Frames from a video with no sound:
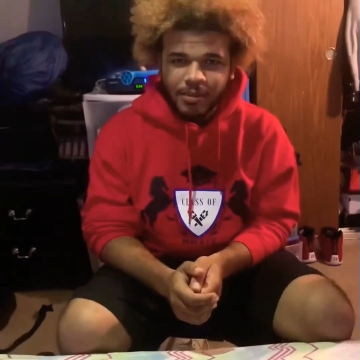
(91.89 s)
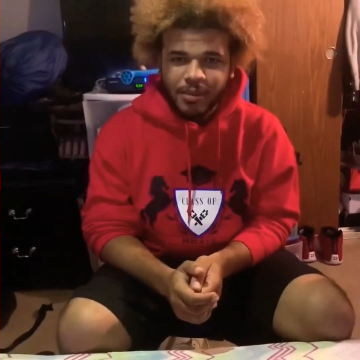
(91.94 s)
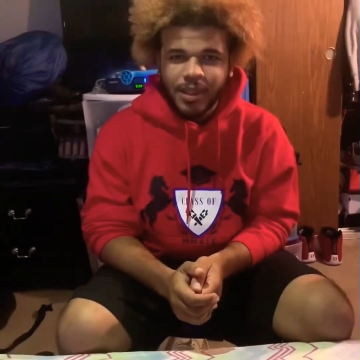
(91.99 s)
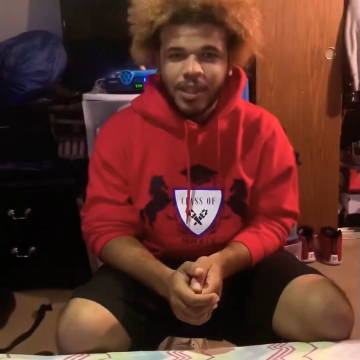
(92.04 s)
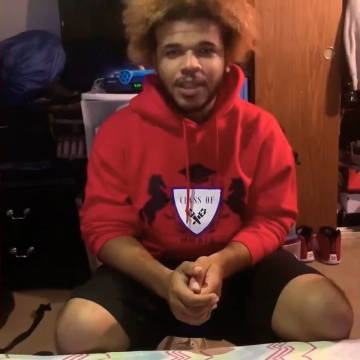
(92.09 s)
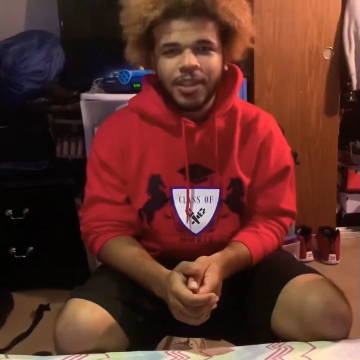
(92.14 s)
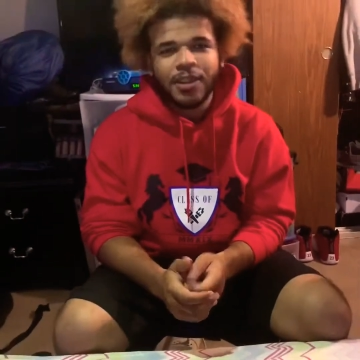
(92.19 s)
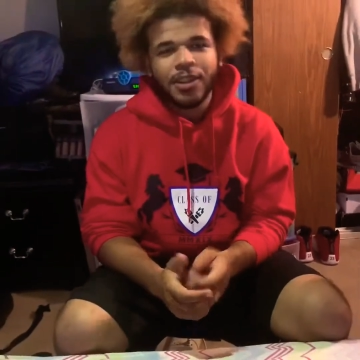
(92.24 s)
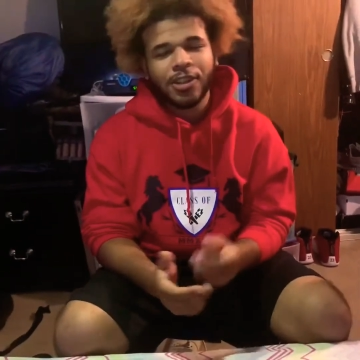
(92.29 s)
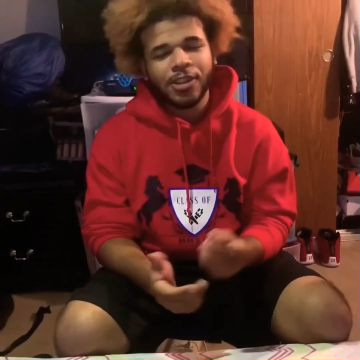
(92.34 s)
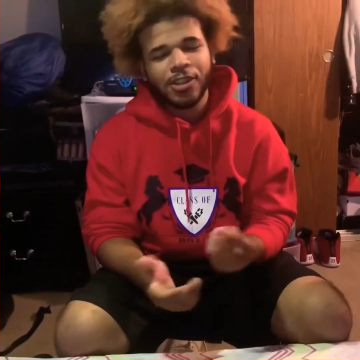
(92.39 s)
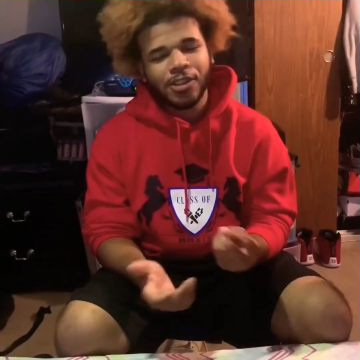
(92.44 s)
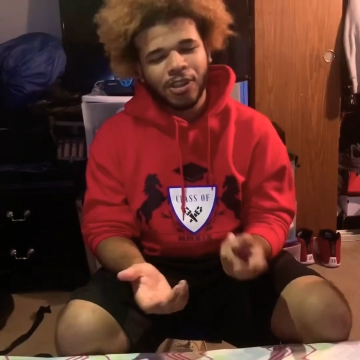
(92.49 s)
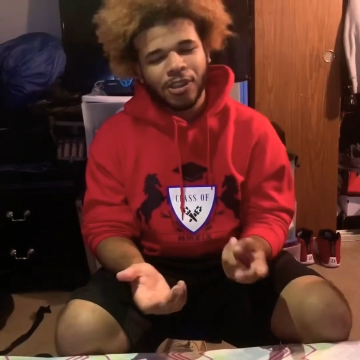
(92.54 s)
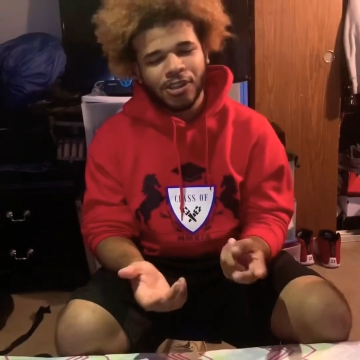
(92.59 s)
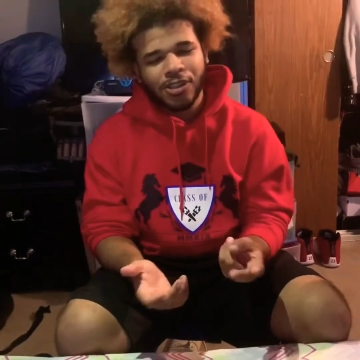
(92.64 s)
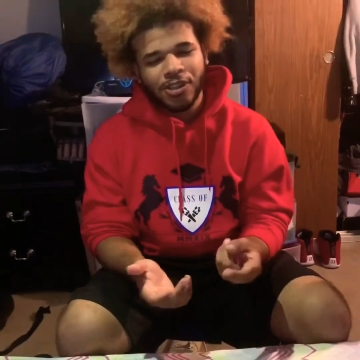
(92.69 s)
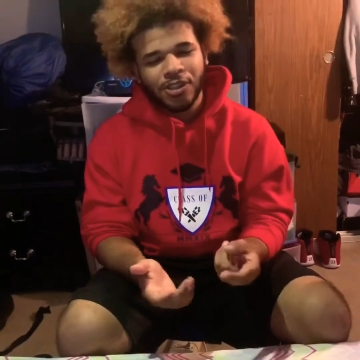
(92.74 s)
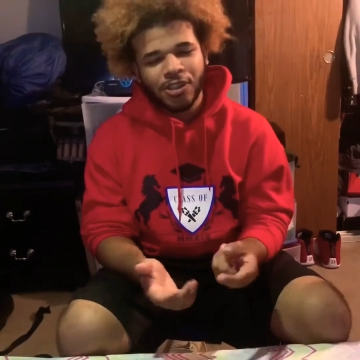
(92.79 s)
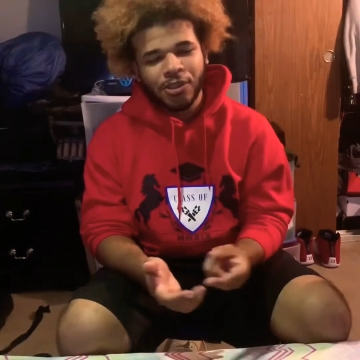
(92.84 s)
There's
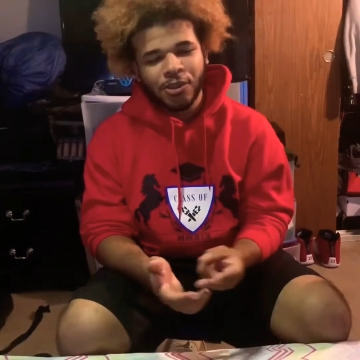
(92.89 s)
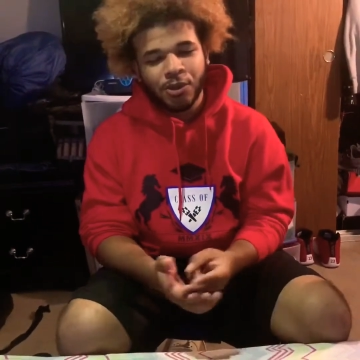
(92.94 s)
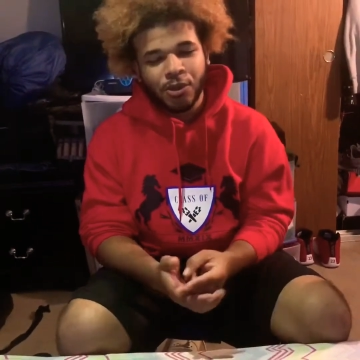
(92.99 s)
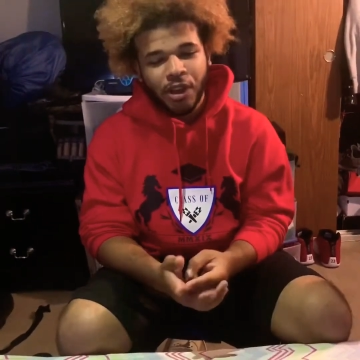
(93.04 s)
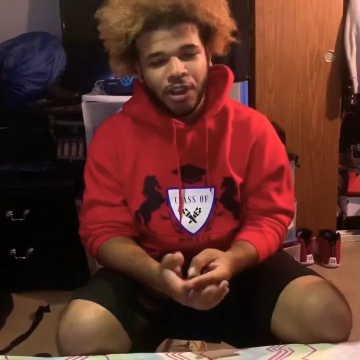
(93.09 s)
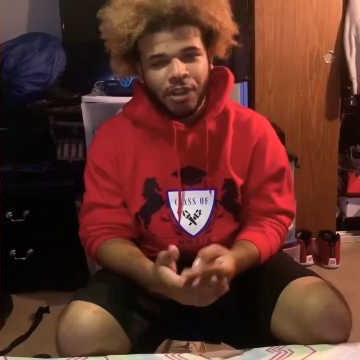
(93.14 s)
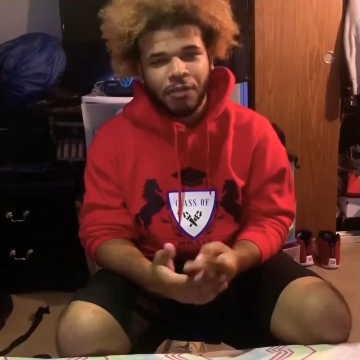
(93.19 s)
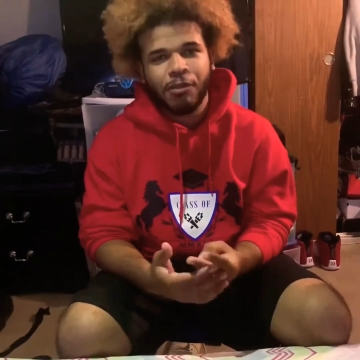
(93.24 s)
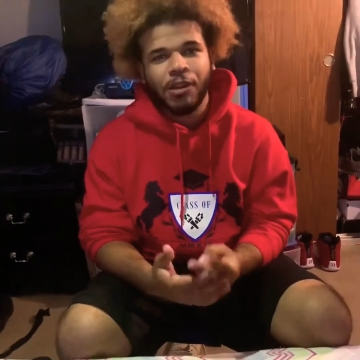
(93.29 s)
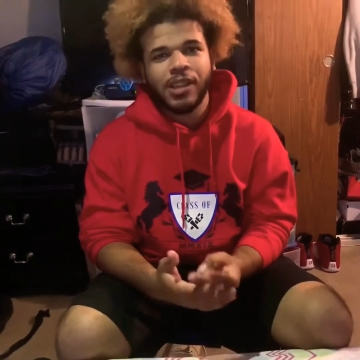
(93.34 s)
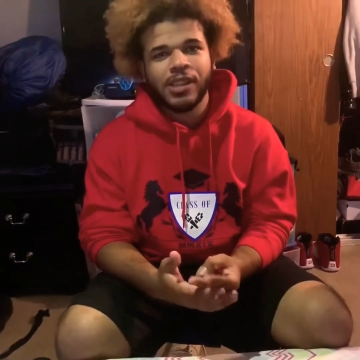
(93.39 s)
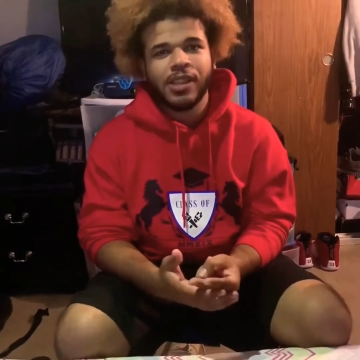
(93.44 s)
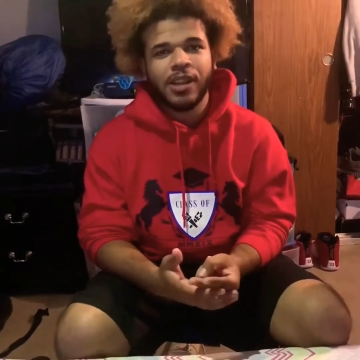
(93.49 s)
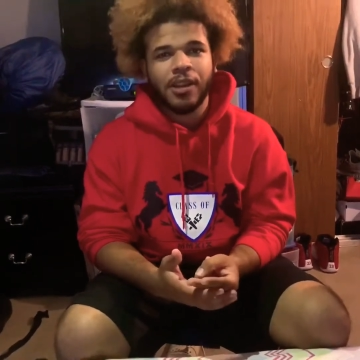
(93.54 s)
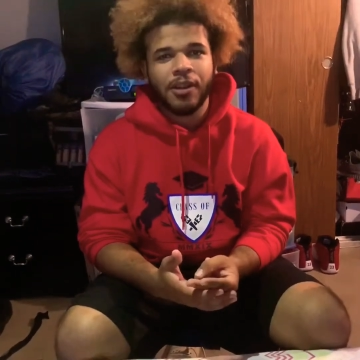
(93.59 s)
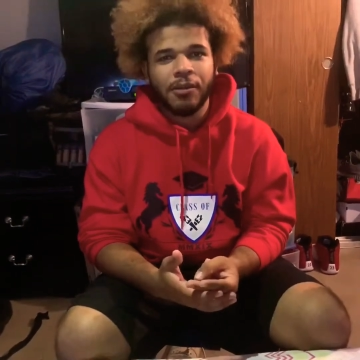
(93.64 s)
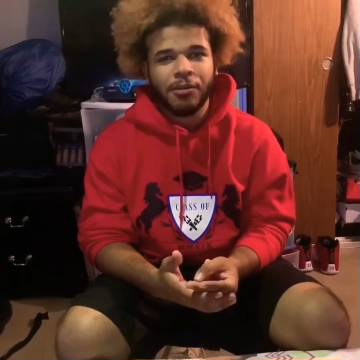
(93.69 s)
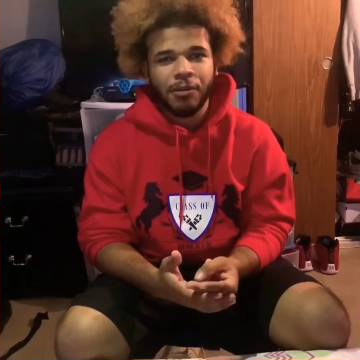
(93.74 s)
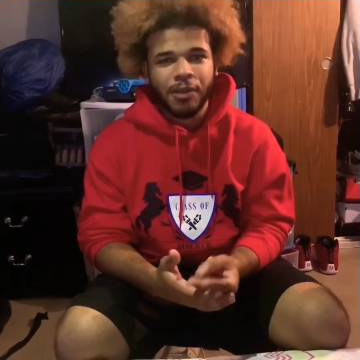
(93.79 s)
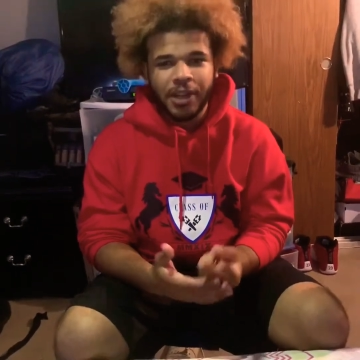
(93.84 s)
also 2 other ways
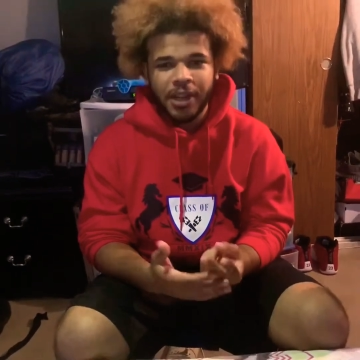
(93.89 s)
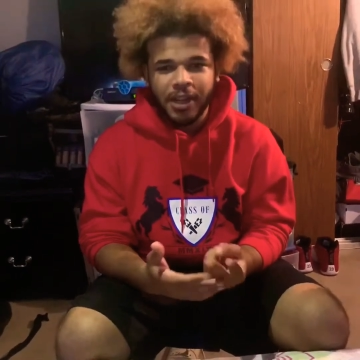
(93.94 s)
of winning a